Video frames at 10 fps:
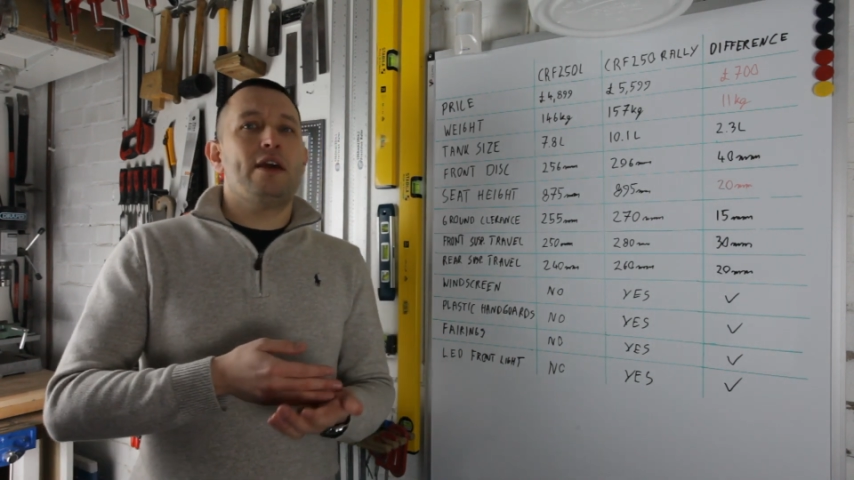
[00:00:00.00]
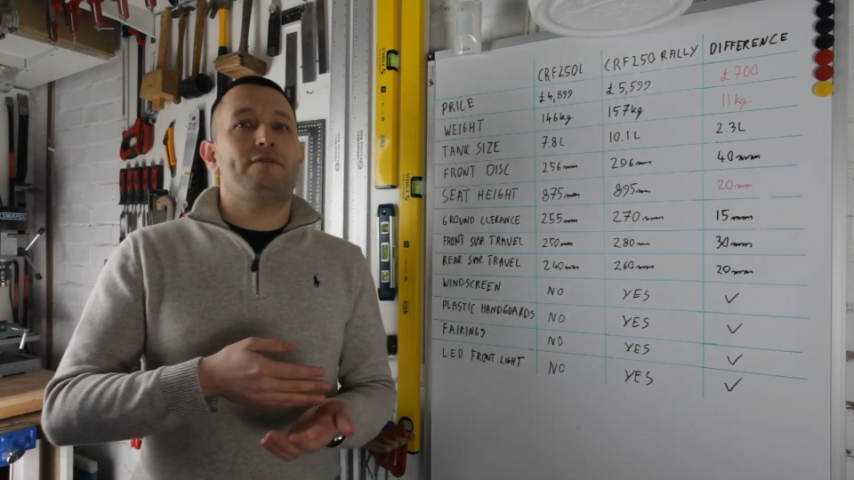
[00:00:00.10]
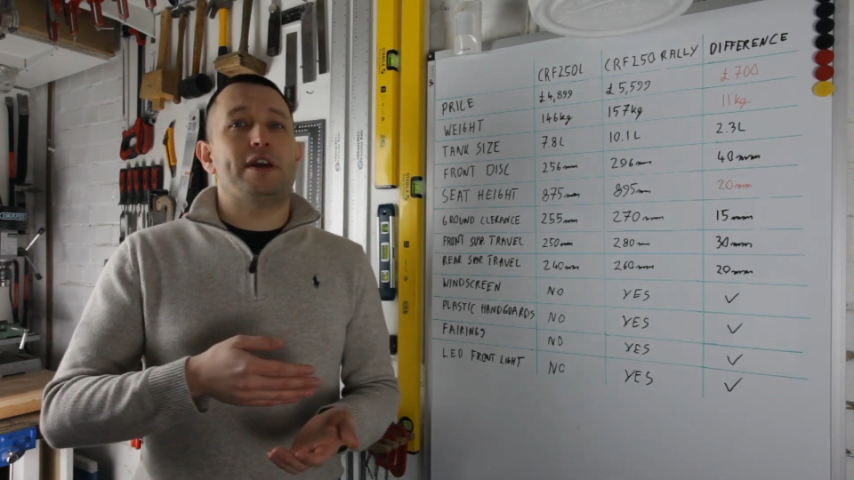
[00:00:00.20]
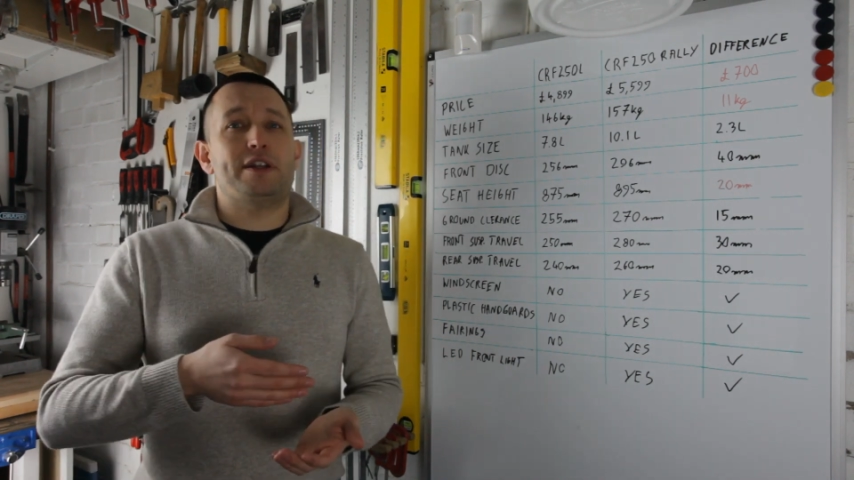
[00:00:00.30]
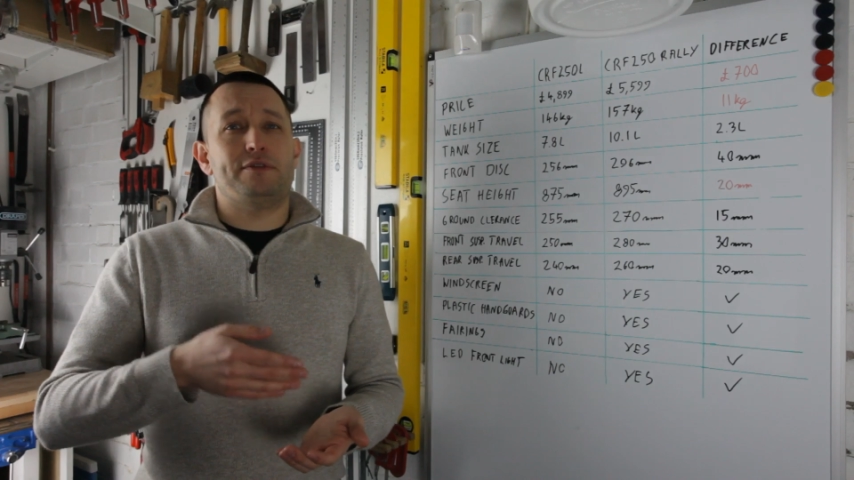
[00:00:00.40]

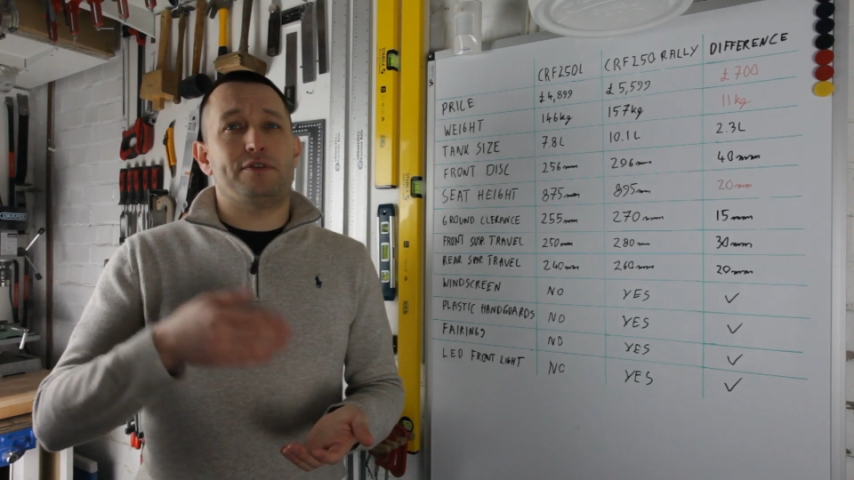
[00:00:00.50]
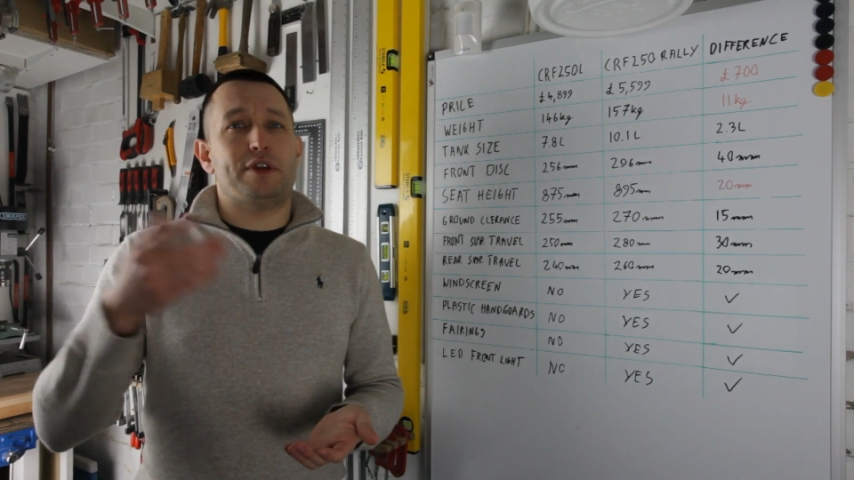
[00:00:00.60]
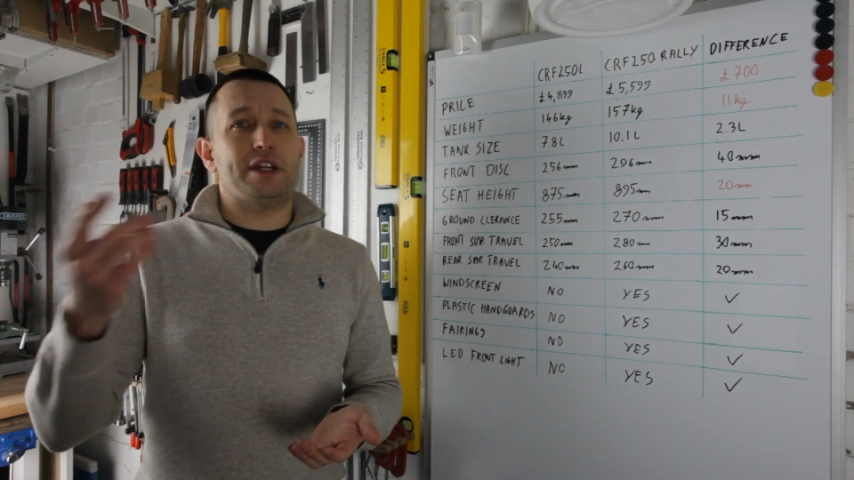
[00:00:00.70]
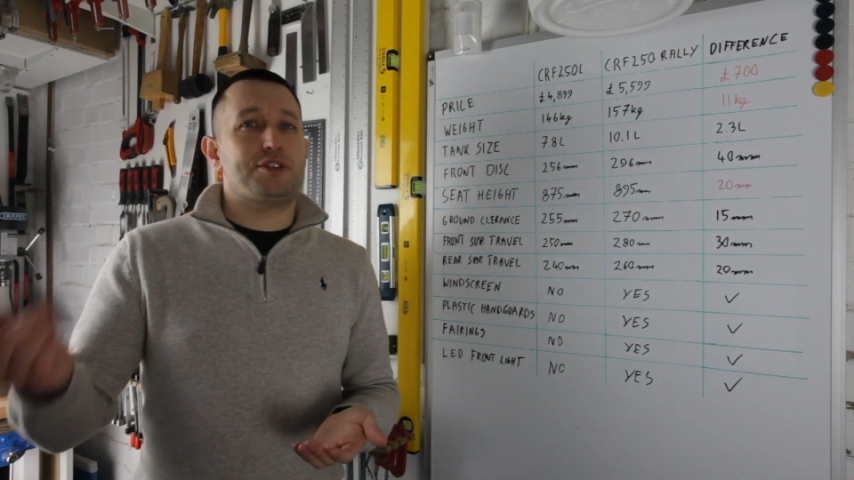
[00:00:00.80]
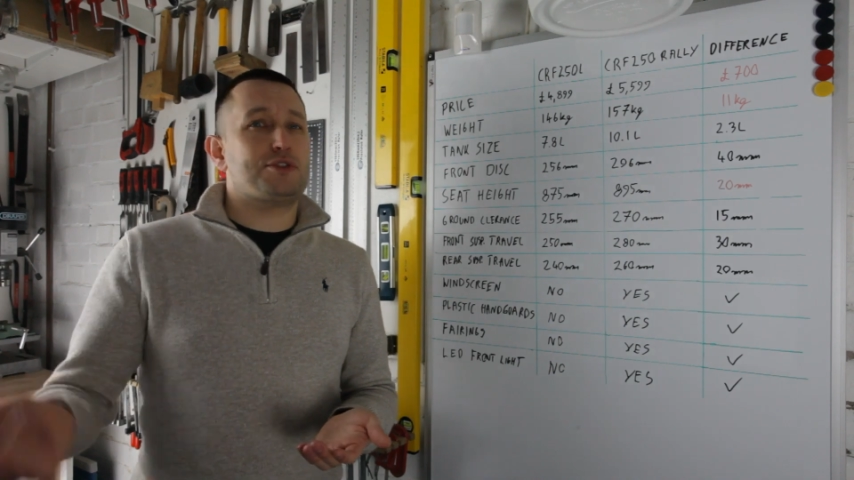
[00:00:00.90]

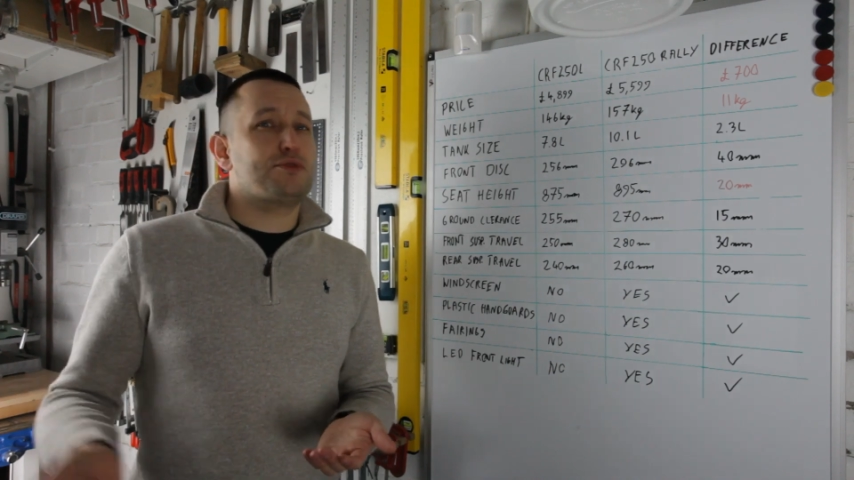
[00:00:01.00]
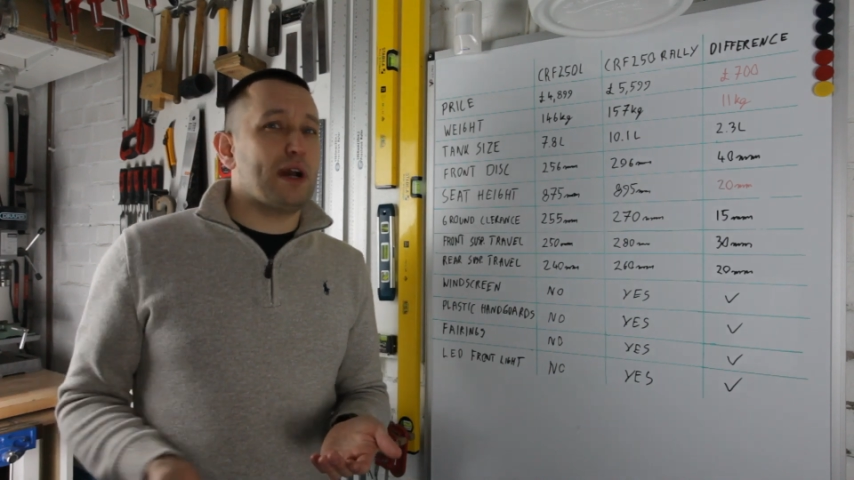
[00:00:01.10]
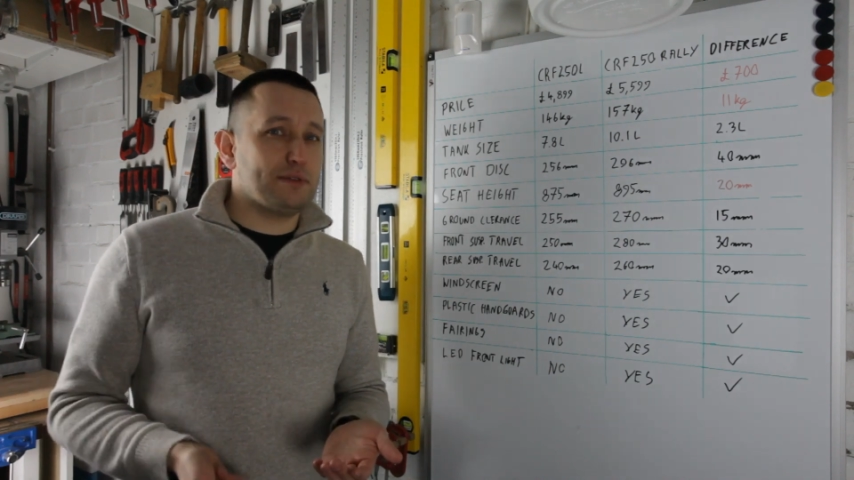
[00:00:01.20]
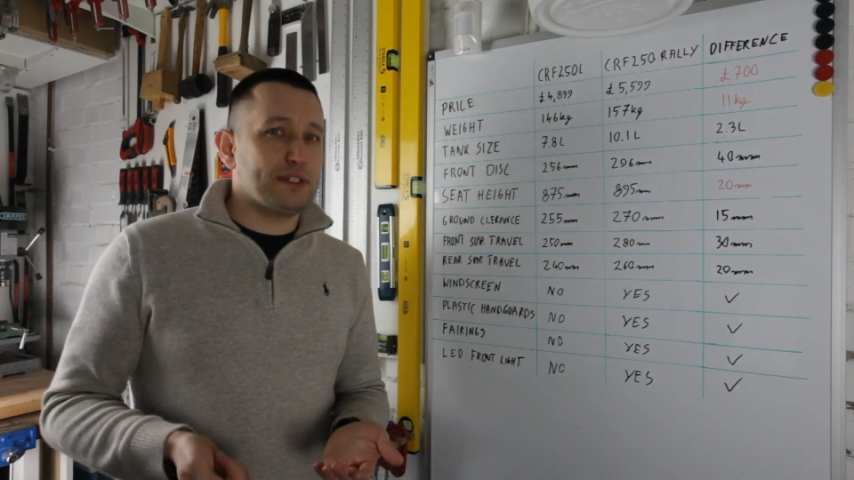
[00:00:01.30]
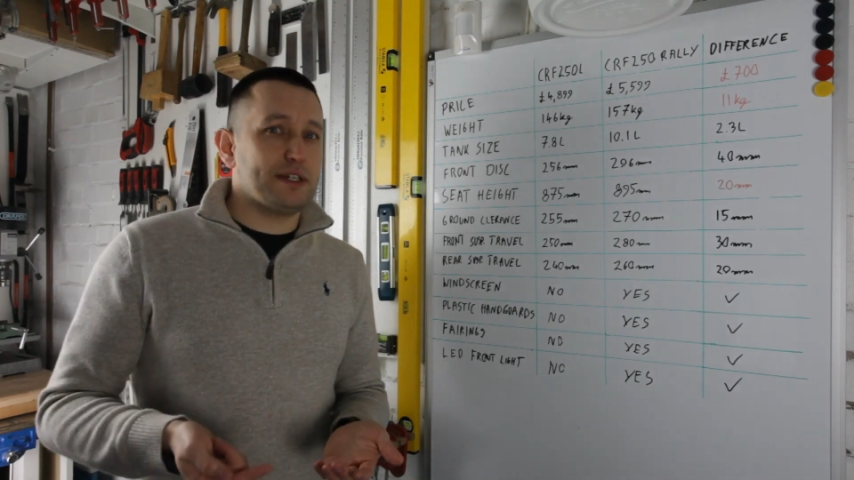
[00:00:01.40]
34-inch
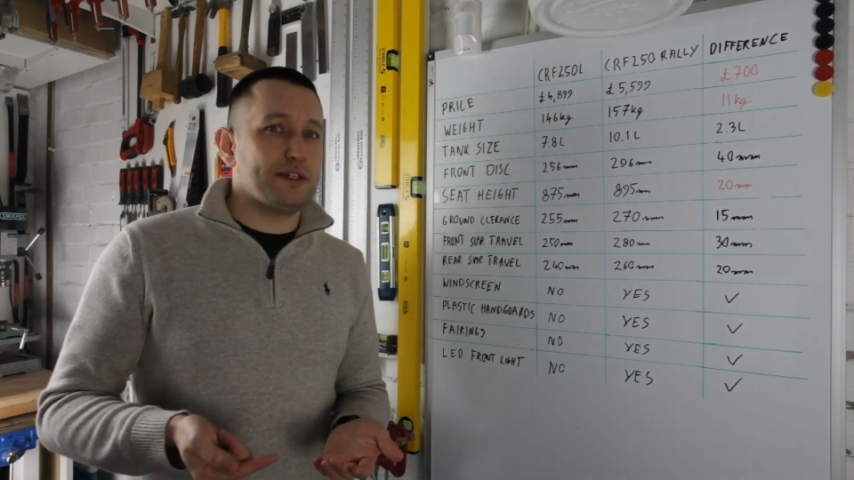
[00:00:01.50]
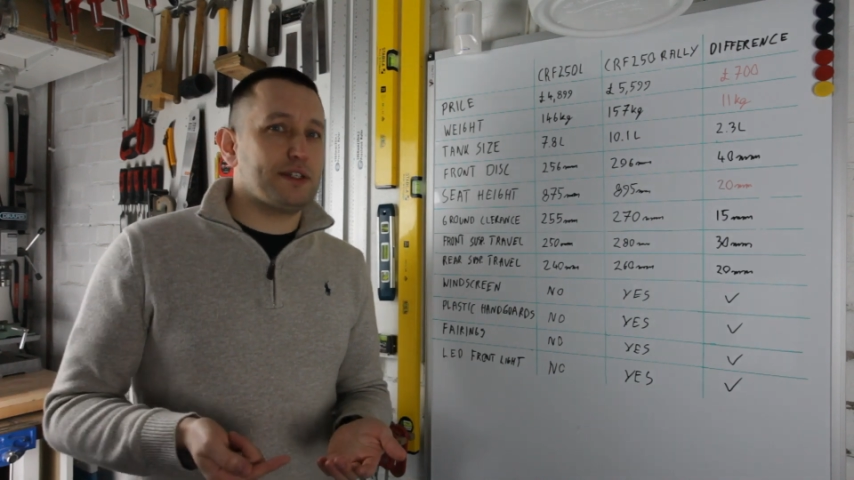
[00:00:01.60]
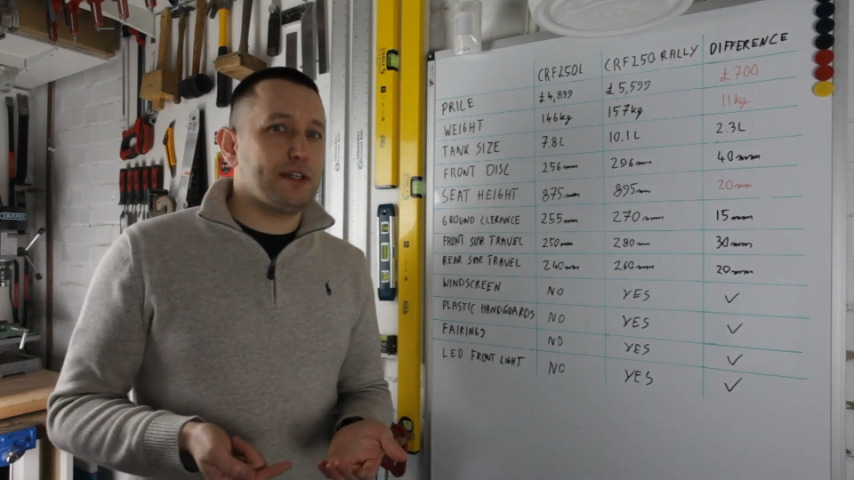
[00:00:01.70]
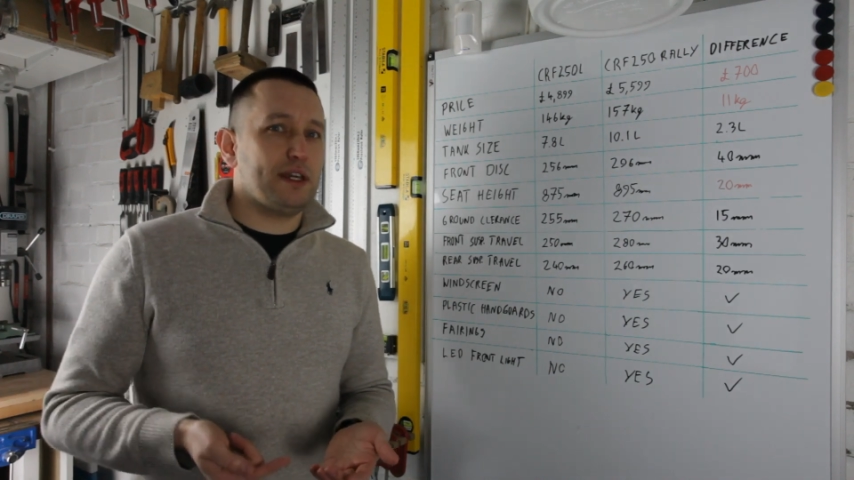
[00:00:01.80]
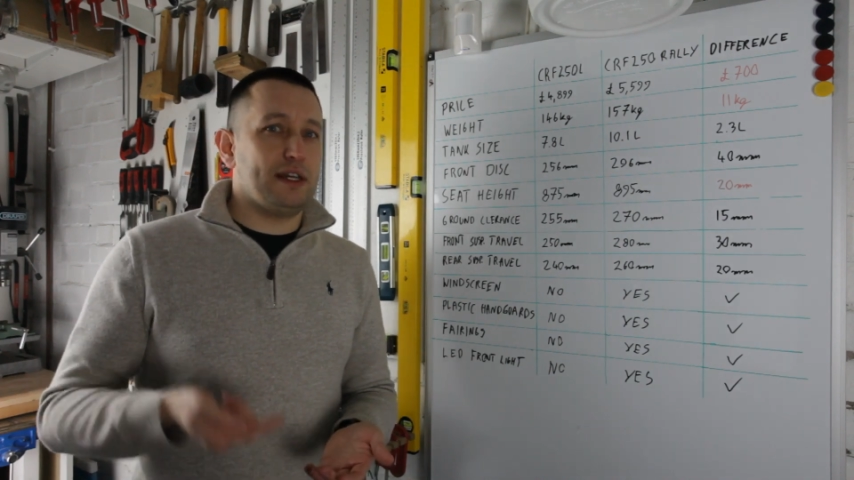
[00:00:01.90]
trousers